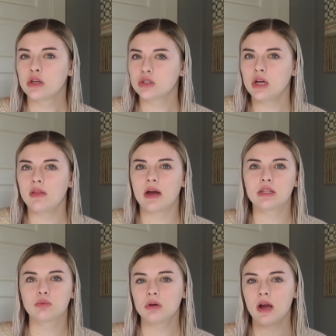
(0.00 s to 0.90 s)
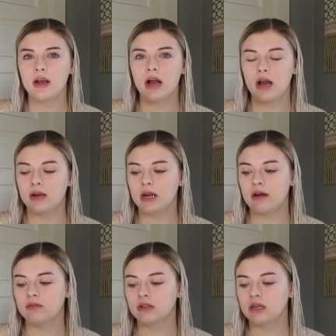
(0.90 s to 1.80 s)
So yeah, that's where I got
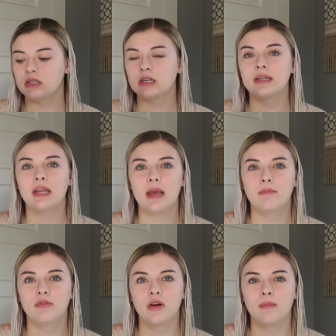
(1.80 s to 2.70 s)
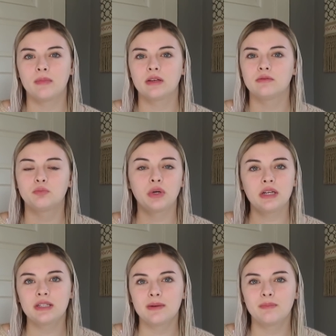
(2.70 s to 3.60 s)
Everly's name from. It was
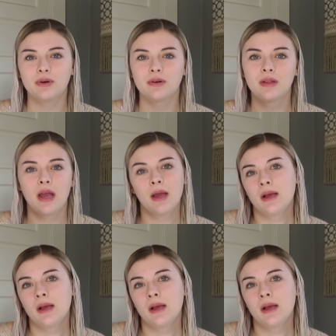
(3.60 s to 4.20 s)
pretty simple.